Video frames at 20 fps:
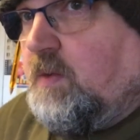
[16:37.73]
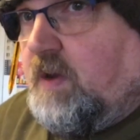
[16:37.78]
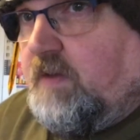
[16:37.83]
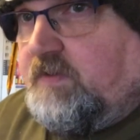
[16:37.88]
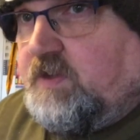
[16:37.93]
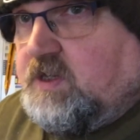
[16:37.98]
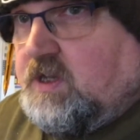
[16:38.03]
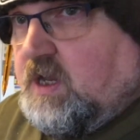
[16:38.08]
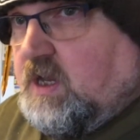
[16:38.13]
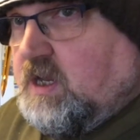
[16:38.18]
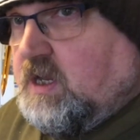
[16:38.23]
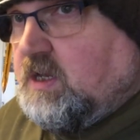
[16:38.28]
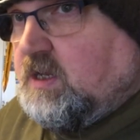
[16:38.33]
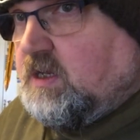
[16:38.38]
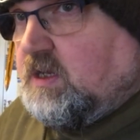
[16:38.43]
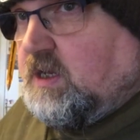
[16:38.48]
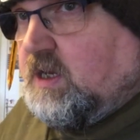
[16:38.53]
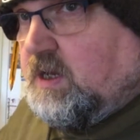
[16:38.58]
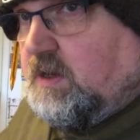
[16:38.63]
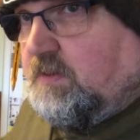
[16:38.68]
obviously,
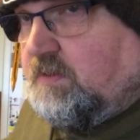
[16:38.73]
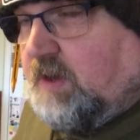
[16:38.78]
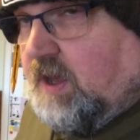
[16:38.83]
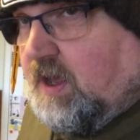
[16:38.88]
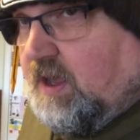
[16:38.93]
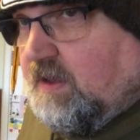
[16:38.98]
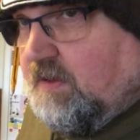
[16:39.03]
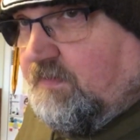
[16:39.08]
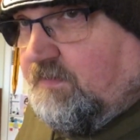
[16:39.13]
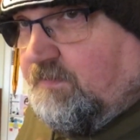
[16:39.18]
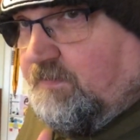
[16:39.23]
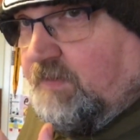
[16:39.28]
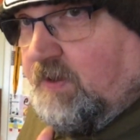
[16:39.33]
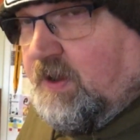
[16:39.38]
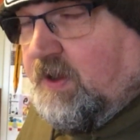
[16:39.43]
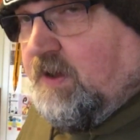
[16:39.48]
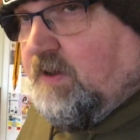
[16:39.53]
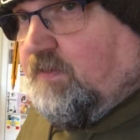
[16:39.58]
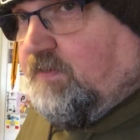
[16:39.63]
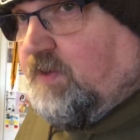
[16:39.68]
higher
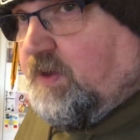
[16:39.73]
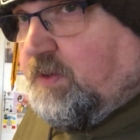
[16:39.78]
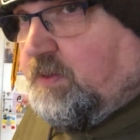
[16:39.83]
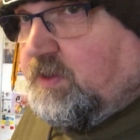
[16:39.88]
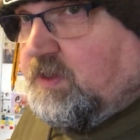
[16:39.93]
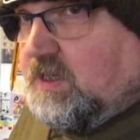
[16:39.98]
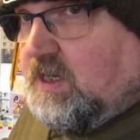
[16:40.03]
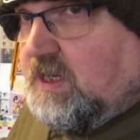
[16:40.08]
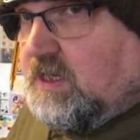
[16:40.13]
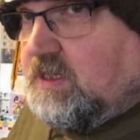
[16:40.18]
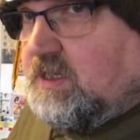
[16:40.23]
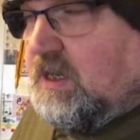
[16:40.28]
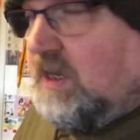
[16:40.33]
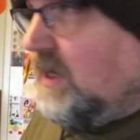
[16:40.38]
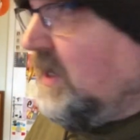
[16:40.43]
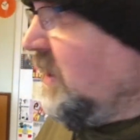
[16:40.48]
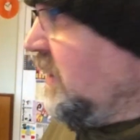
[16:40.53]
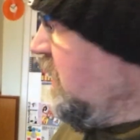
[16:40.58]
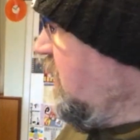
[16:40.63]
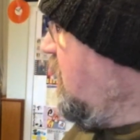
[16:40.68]
frequencies,
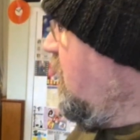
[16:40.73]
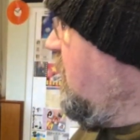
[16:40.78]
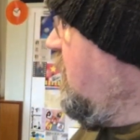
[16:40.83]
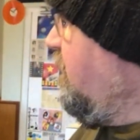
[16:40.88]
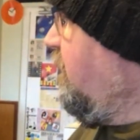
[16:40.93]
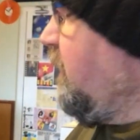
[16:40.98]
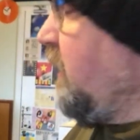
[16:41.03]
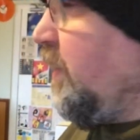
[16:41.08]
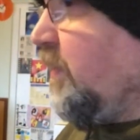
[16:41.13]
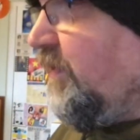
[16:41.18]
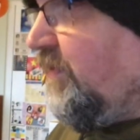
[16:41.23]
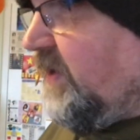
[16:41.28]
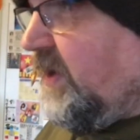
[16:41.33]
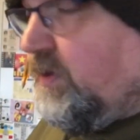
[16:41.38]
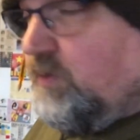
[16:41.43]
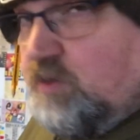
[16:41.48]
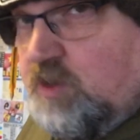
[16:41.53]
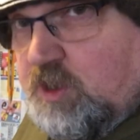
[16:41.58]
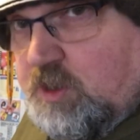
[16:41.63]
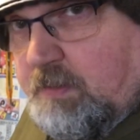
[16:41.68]
lower
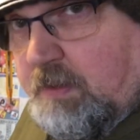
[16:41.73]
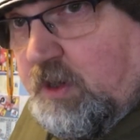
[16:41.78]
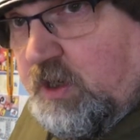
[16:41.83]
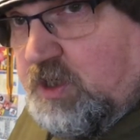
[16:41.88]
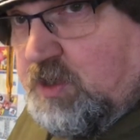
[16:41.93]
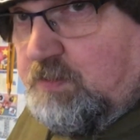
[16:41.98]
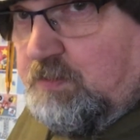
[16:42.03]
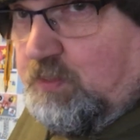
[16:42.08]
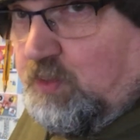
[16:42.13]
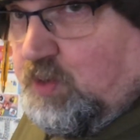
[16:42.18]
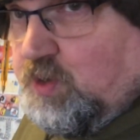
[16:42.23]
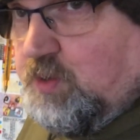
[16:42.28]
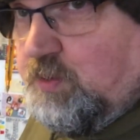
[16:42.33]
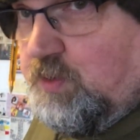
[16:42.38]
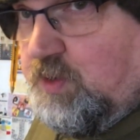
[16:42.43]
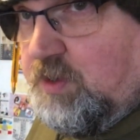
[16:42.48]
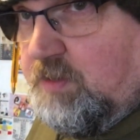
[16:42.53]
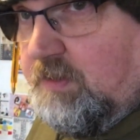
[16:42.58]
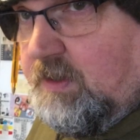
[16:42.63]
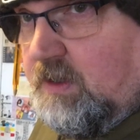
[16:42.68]
frequencies you'll be lost more
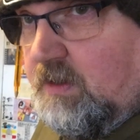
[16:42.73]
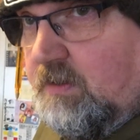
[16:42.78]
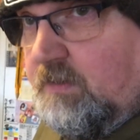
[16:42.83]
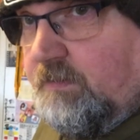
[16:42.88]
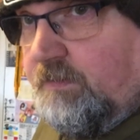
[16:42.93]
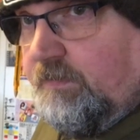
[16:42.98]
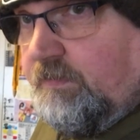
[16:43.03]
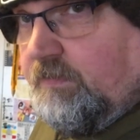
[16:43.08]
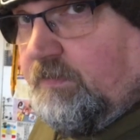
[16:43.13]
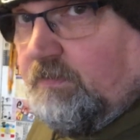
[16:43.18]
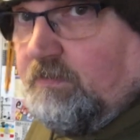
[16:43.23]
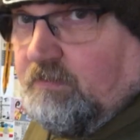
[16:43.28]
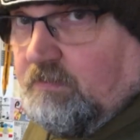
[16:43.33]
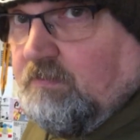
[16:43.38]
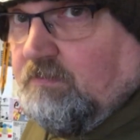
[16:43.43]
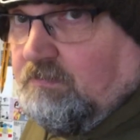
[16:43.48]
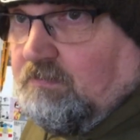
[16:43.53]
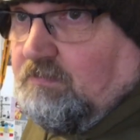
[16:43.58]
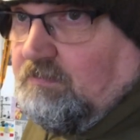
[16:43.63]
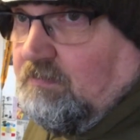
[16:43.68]
towards the middle.
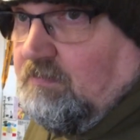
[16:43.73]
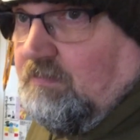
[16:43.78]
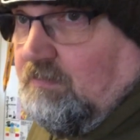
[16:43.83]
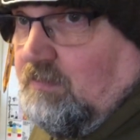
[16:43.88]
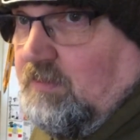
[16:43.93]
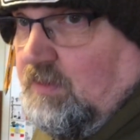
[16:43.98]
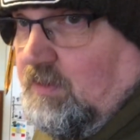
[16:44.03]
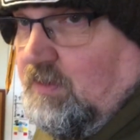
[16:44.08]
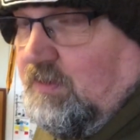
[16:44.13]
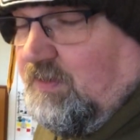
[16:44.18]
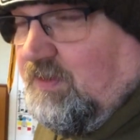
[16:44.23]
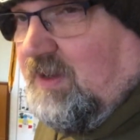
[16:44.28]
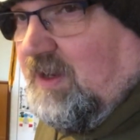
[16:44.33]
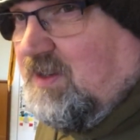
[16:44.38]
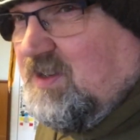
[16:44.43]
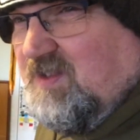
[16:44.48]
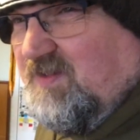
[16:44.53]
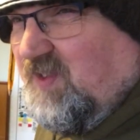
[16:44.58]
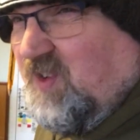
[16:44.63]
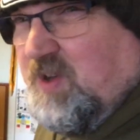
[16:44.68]
And
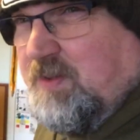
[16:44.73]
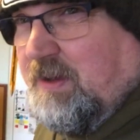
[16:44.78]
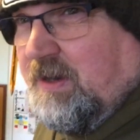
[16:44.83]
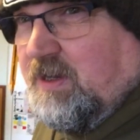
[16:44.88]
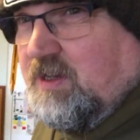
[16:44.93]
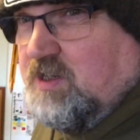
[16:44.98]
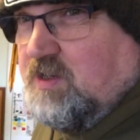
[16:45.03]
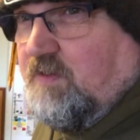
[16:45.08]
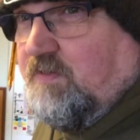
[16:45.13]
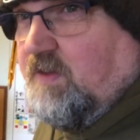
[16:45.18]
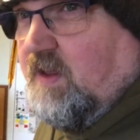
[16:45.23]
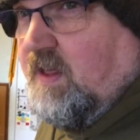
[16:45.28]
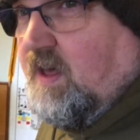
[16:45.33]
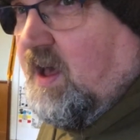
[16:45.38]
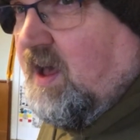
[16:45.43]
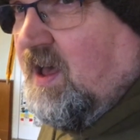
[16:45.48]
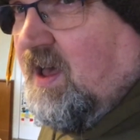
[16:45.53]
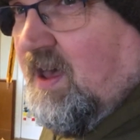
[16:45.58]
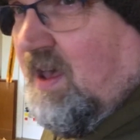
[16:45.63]
it's fundamental stuff like that.